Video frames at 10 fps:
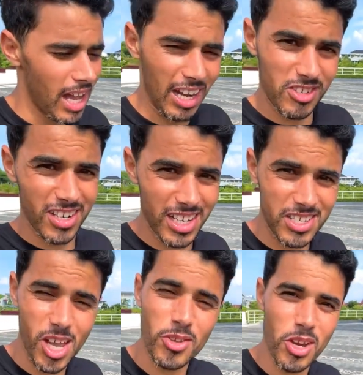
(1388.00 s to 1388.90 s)
actually
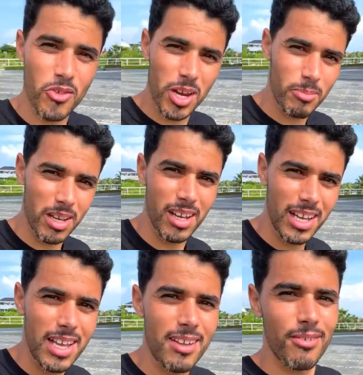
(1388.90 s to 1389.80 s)
Saudi Arabia
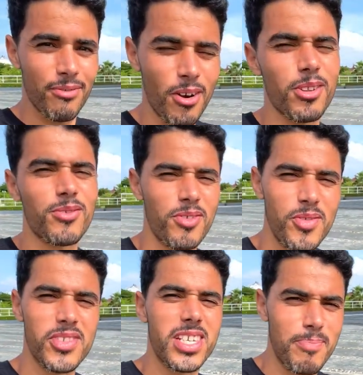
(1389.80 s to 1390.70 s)
found
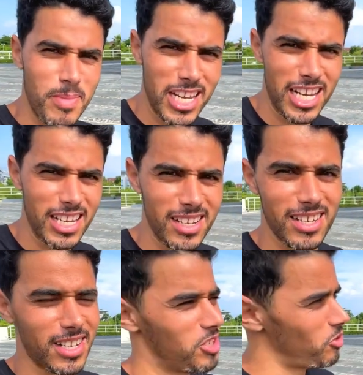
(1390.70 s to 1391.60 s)
fifty
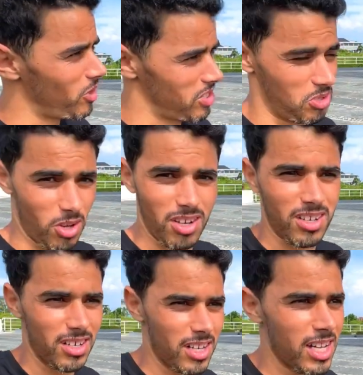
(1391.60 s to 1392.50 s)
million U S
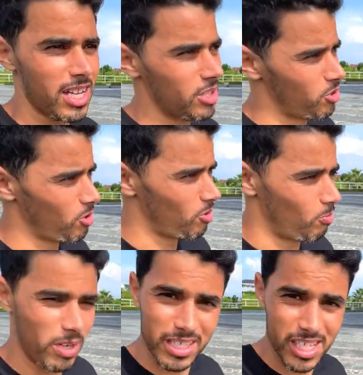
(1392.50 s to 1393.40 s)
dollar to
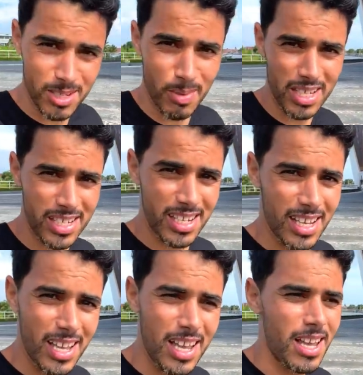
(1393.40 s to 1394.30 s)
build this mosque,
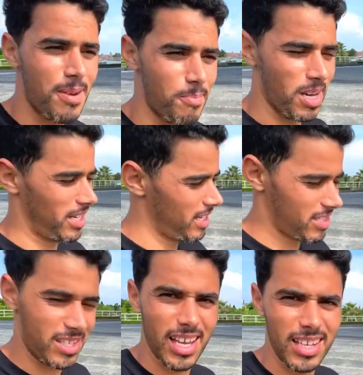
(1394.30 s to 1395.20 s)
but
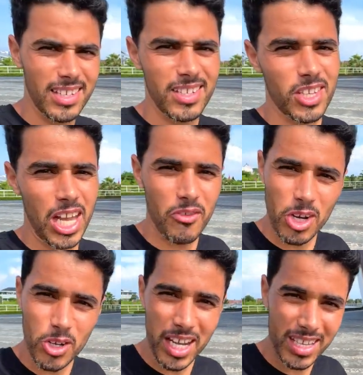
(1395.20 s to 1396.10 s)
instead they
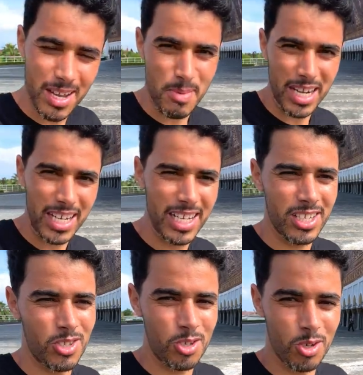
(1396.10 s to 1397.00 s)
relocated that money
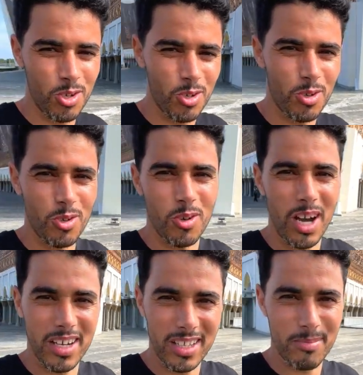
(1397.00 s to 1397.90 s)
to
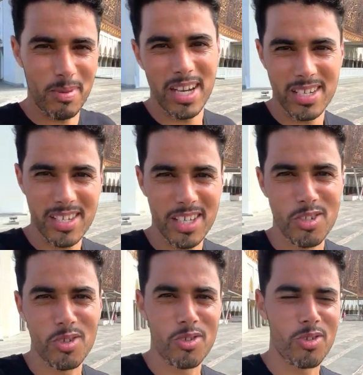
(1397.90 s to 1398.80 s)
another place
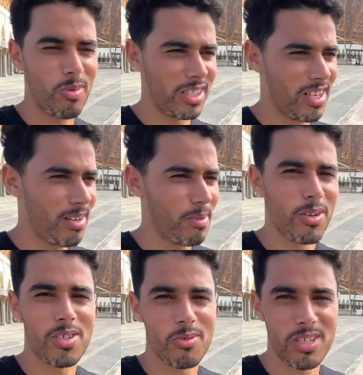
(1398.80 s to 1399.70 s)
in Sumatra
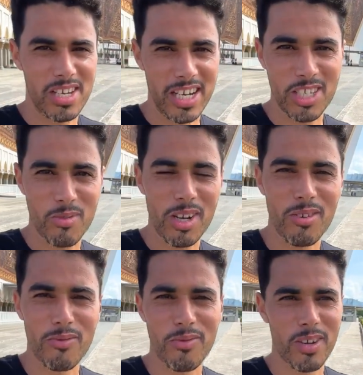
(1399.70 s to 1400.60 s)
because it was an earthquake
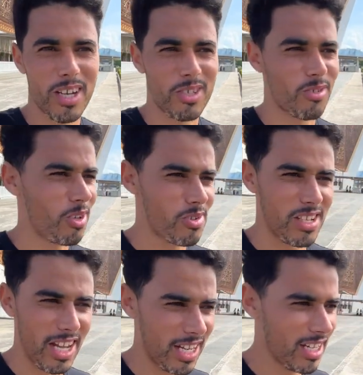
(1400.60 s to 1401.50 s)
of uh, two thousand
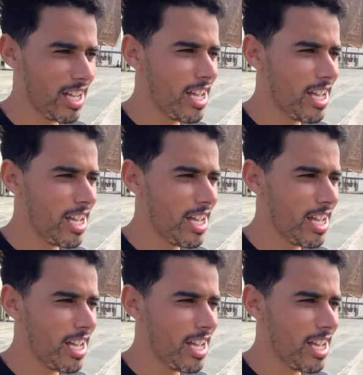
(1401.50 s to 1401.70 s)
nine.